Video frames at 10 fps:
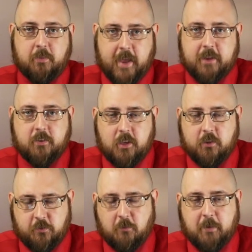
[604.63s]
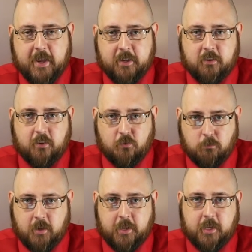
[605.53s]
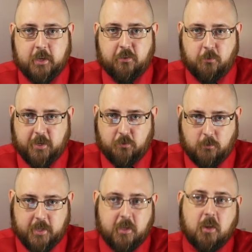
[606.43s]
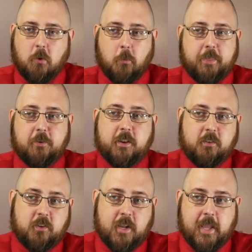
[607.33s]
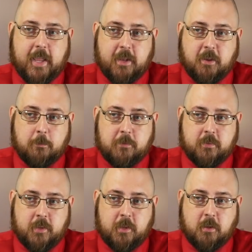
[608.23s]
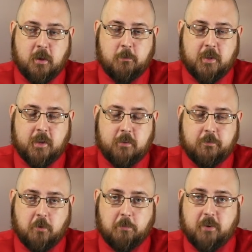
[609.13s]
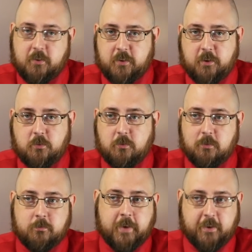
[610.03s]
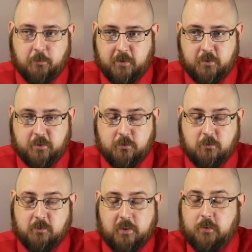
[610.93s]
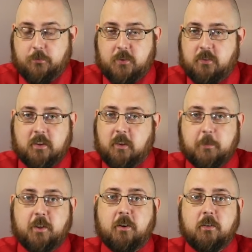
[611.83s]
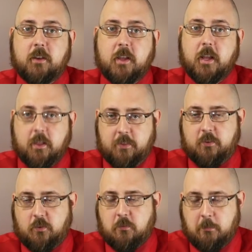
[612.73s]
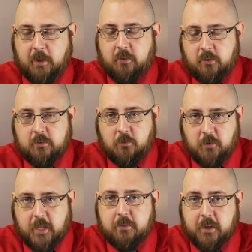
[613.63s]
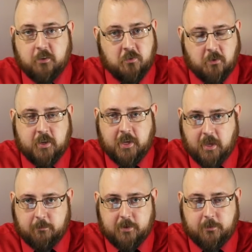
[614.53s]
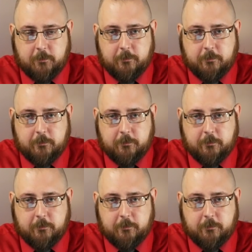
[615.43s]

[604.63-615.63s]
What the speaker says: that Joe Biden is running in 2020, whether he's going to end up the nominee for president or vice president, or even if it's him at all. This is basically what I think is going to happen.